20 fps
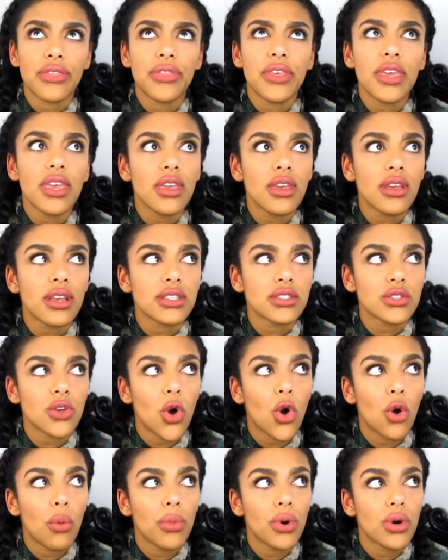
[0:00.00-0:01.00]
think it's
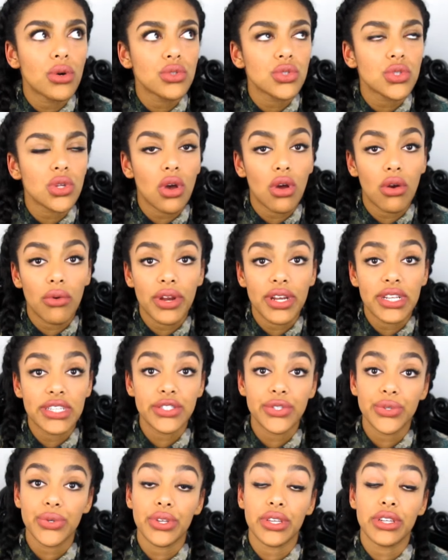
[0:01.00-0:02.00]
almost already
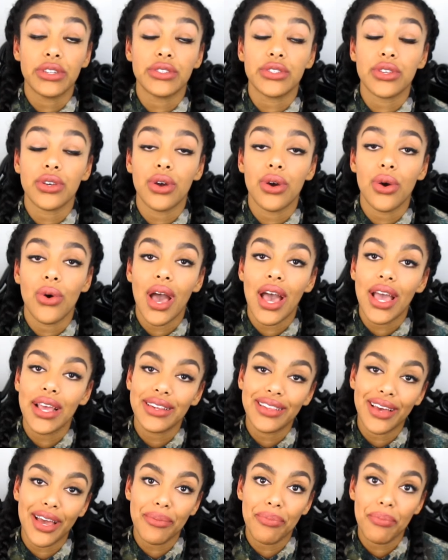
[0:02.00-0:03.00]
two years ago
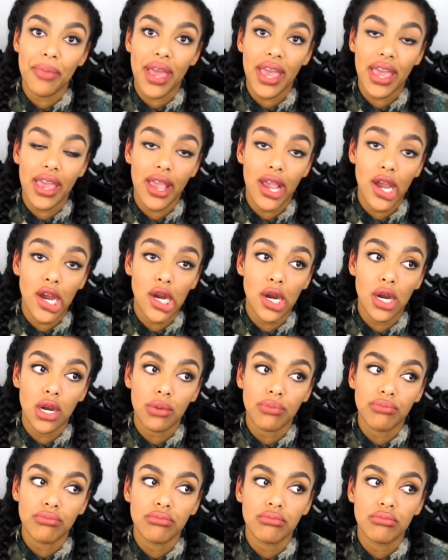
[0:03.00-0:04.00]
I dyed my hair